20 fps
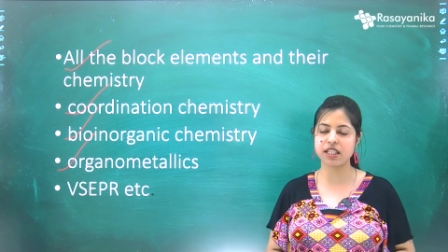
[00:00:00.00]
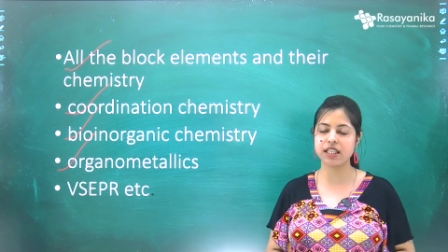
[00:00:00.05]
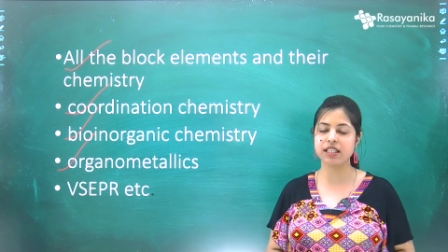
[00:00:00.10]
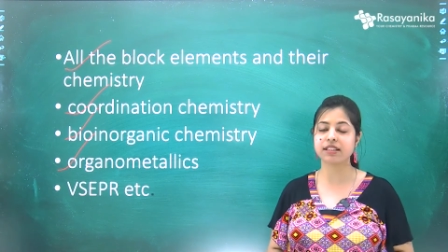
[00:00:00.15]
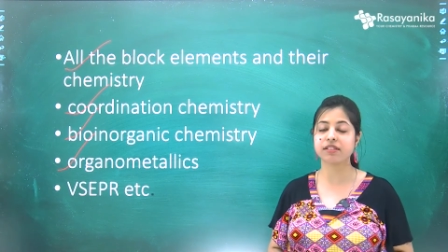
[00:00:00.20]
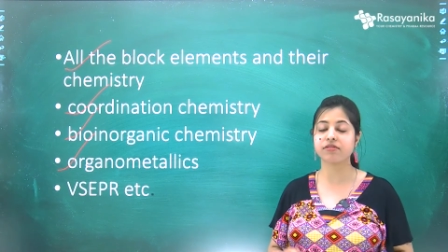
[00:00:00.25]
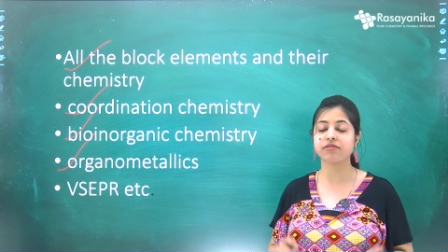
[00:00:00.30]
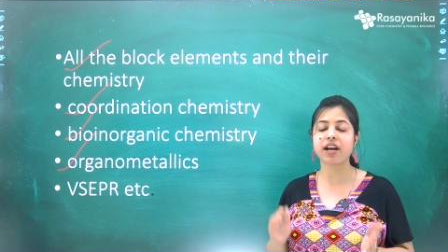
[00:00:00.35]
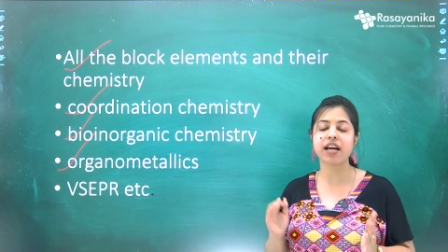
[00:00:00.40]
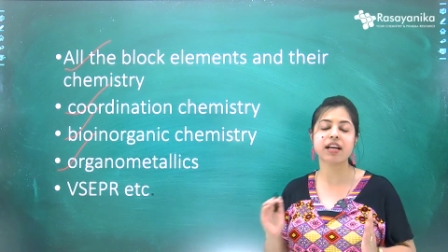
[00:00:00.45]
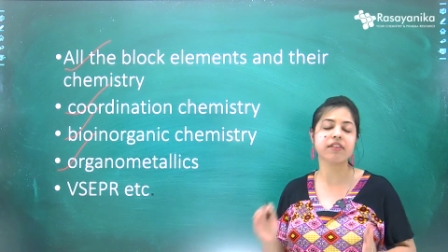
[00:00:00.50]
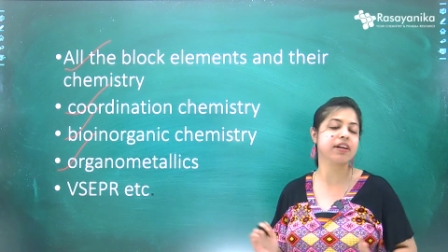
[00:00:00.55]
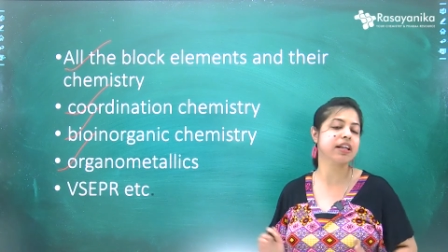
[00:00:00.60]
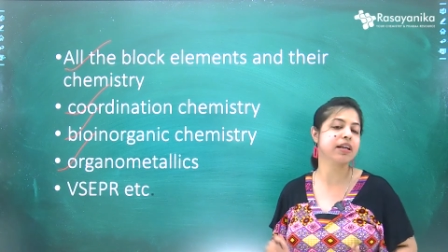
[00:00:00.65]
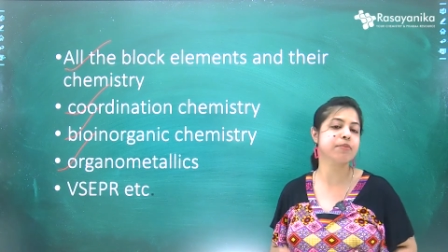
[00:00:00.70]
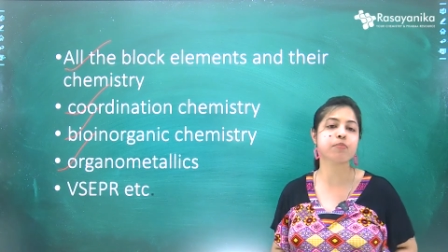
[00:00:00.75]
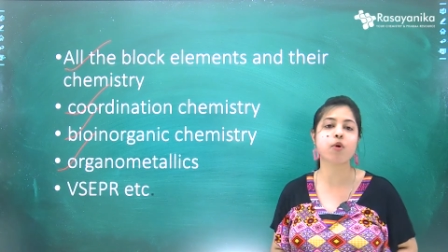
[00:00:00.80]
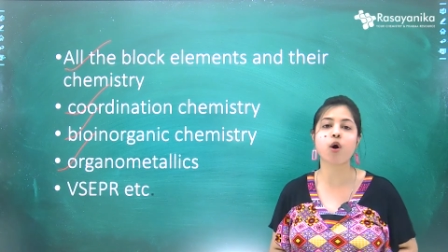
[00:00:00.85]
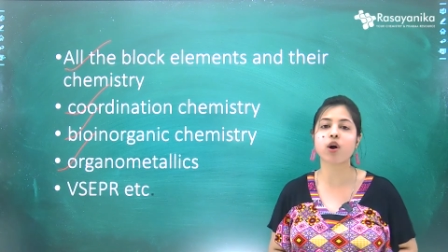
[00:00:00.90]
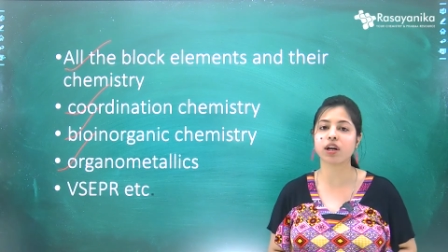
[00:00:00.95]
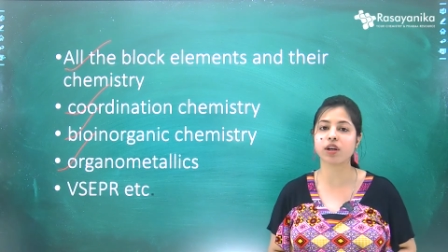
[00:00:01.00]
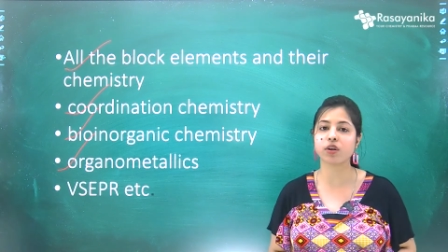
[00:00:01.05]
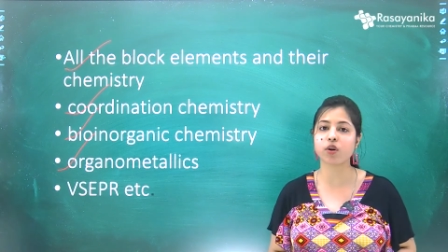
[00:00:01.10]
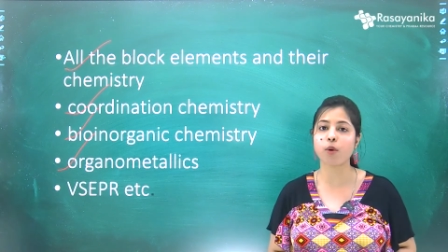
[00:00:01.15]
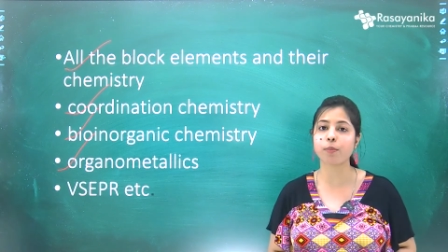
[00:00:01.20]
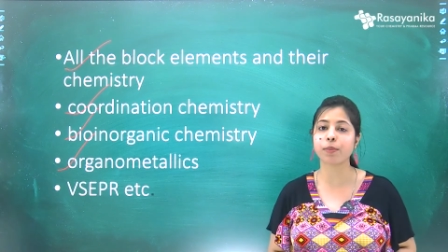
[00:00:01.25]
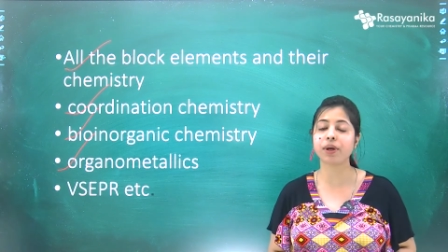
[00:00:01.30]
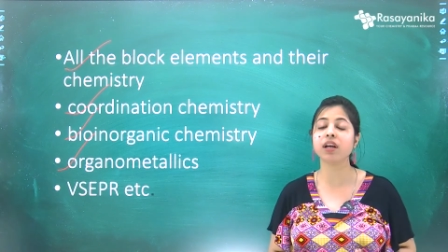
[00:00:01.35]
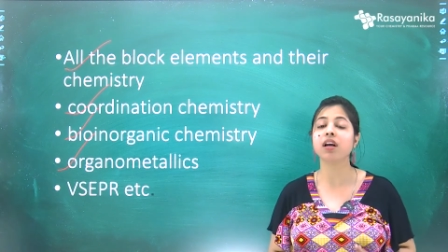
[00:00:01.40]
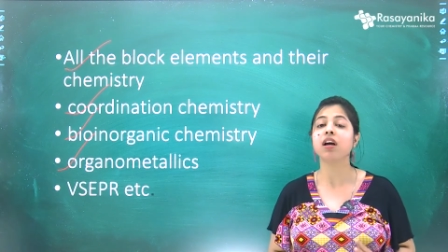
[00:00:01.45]
It's very, very important
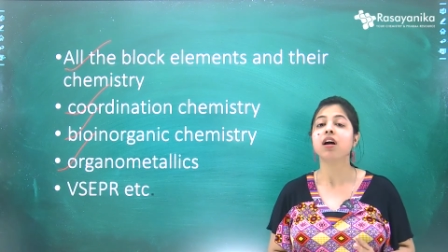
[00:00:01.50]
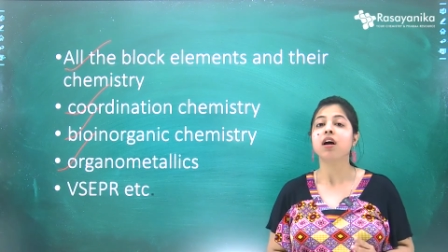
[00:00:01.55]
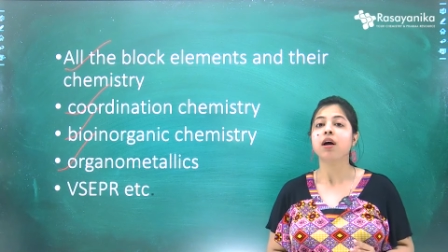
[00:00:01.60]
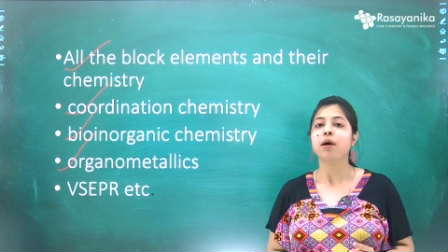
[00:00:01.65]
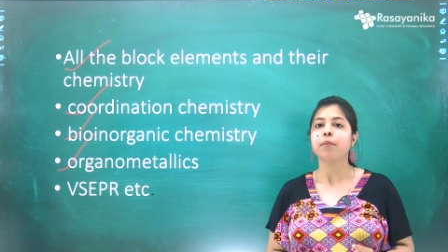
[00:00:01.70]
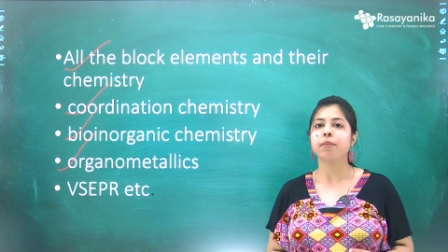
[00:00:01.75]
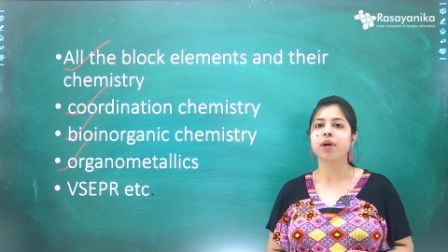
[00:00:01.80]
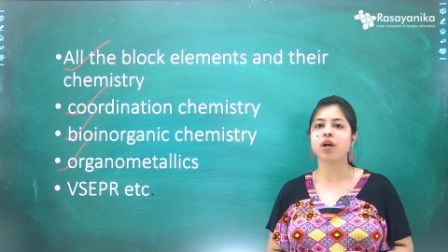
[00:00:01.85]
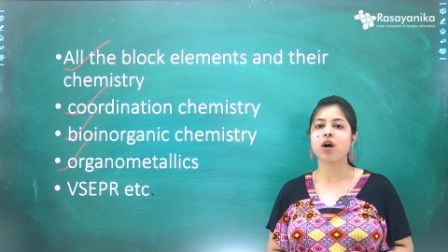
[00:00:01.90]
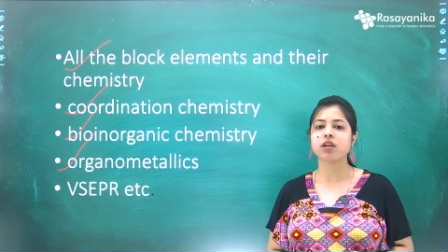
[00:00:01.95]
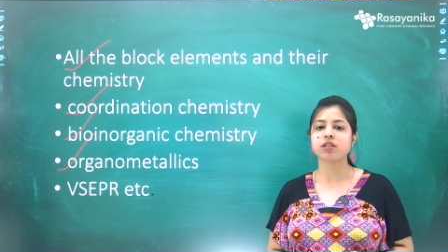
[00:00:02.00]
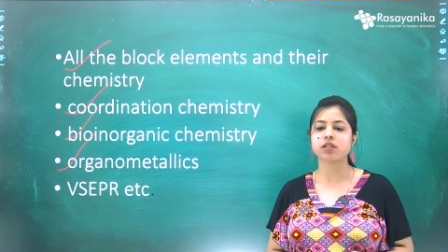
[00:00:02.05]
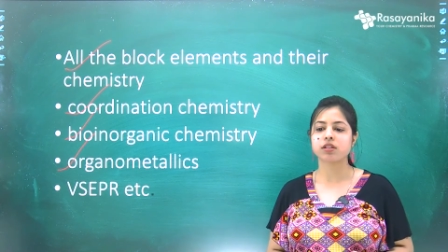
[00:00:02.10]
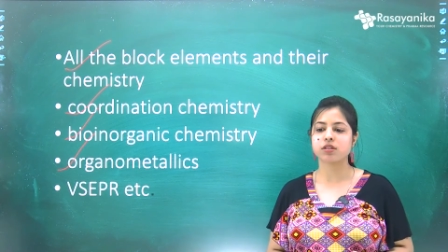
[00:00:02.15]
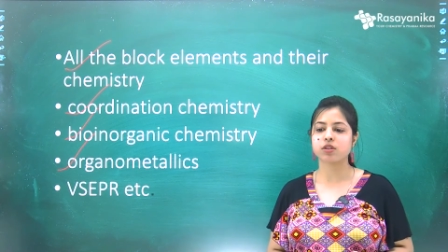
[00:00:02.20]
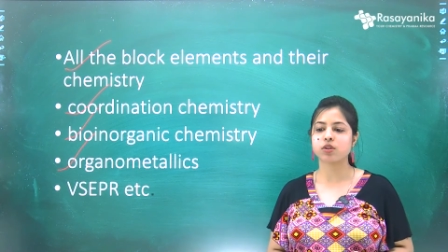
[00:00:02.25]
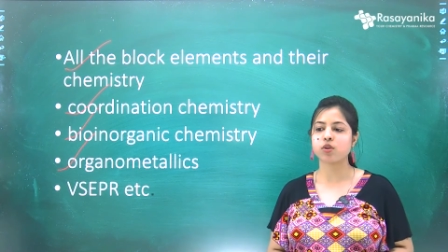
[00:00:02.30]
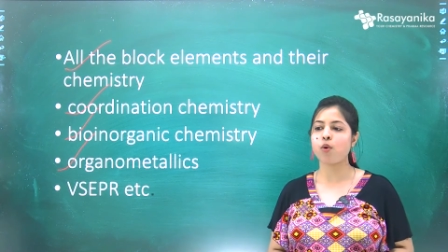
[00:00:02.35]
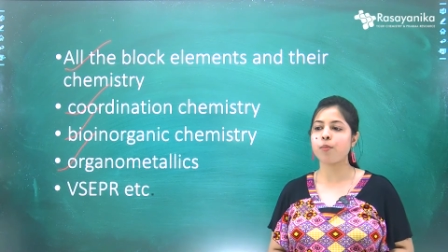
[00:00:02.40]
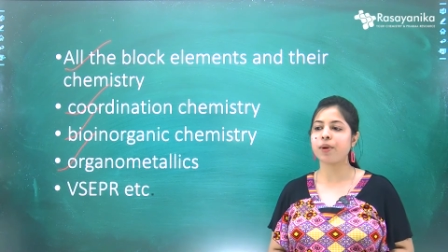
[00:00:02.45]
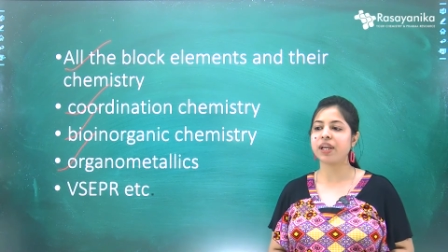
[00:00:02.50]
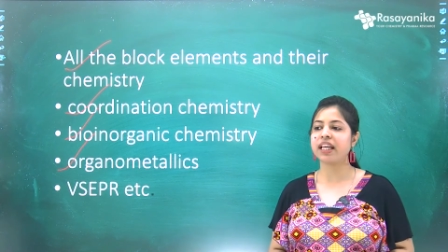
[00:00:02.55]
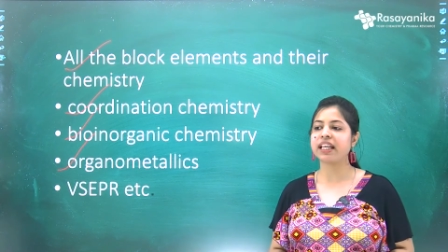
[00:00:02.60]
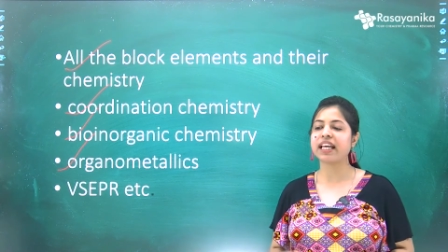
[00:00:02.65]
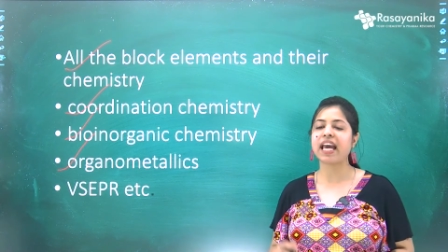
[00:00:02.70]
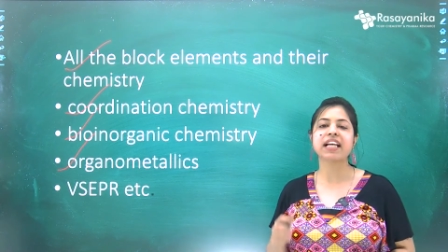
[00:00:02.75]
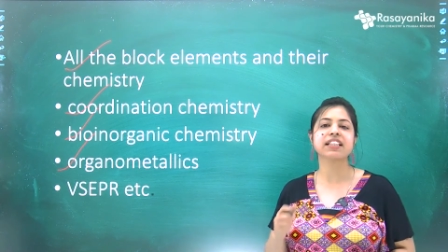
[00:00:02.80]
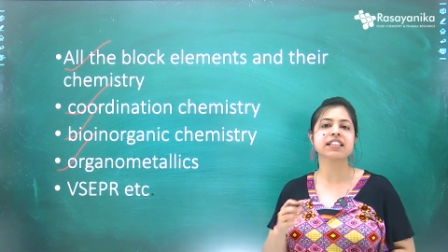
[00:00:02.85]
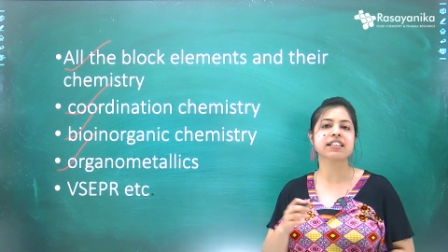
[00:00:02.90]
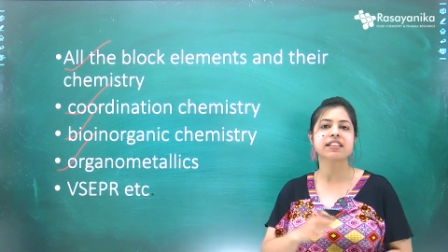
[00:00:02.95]
topic because so many
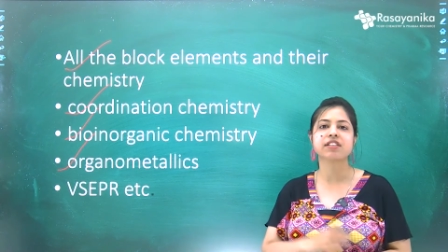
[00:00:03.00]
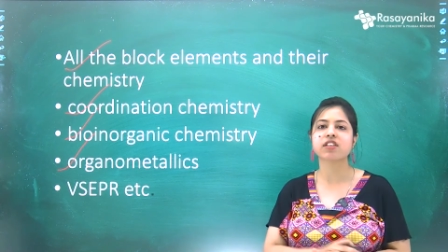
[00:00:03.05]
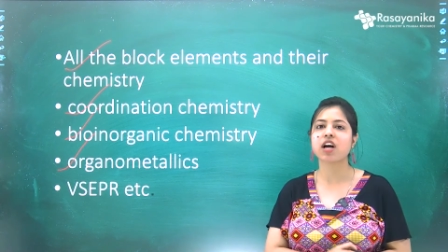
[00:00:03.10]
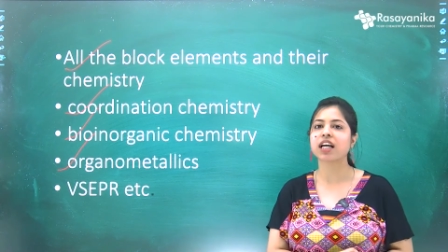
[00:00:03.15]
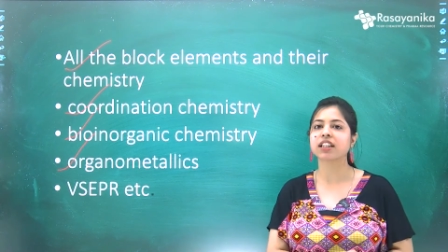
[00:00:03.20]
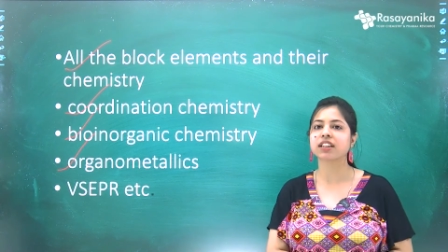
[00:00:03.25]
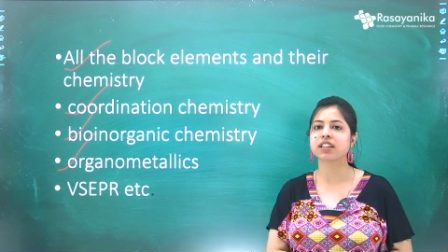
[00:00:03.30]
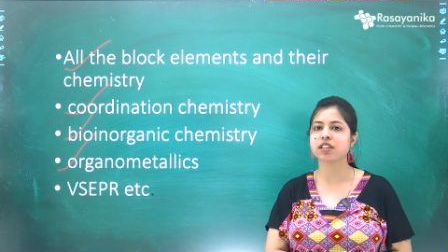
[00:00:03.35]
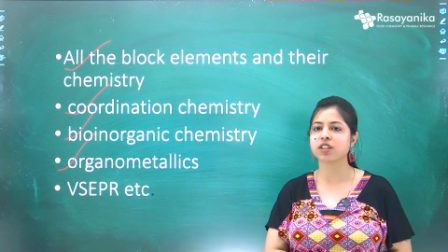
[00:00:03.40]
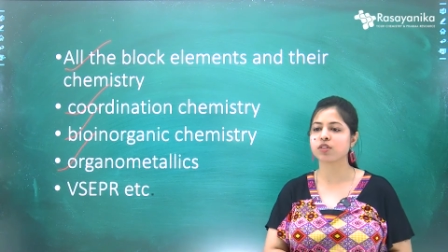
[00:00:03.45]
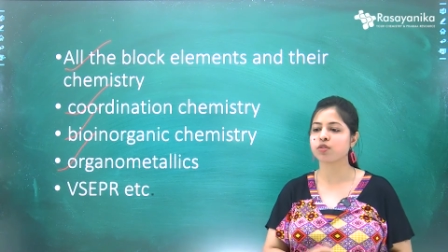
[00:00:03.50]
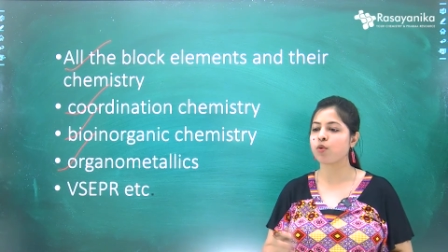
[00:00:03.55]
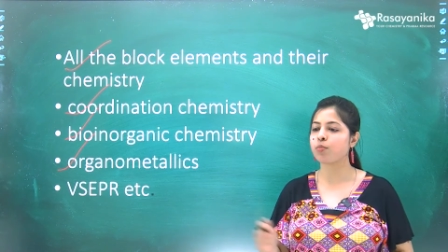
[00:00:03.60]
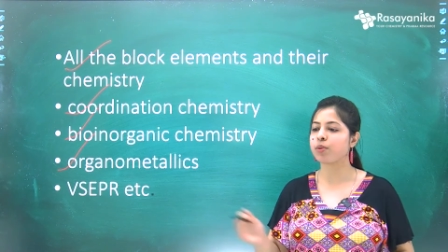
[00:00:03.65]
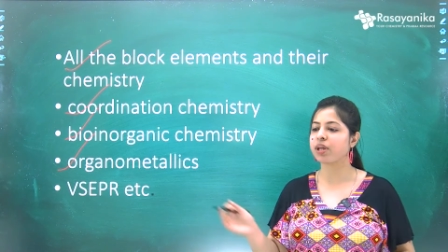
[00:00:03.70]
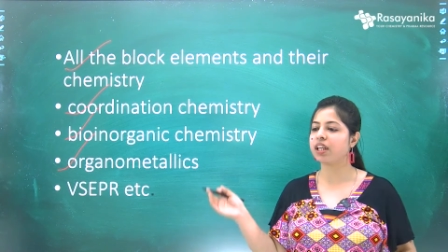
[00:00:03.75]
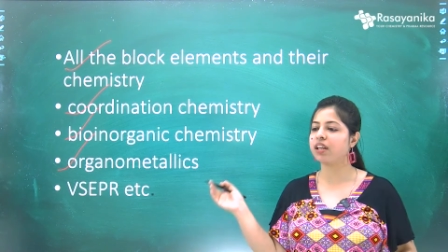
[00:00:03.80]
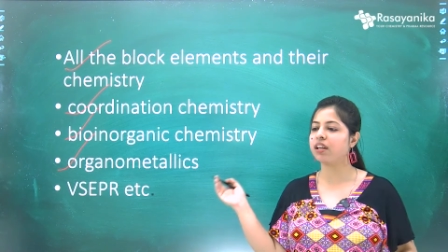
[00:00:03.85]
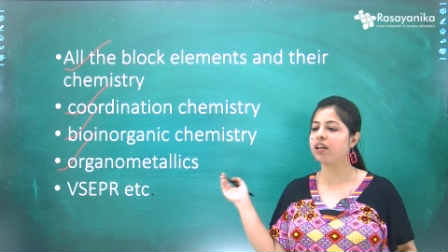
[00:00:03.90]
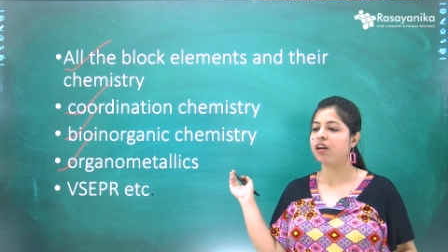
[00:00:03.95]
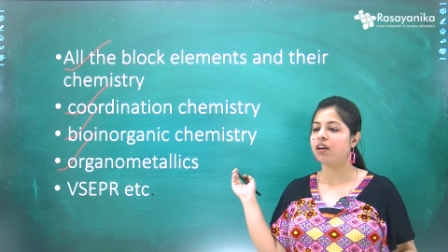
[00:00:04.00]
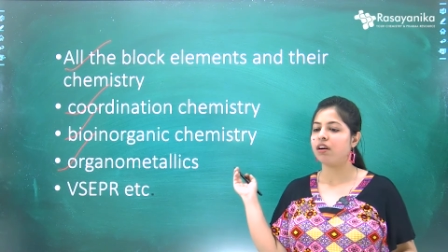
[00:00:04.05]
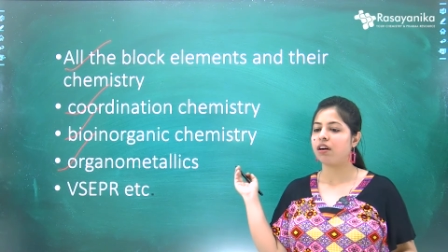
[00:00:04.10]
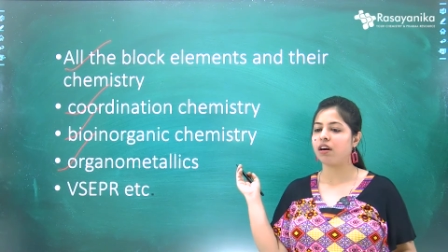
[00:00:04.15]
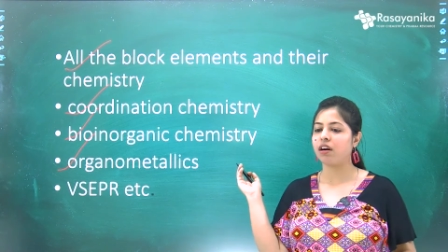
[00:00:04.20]
cages structures, so many,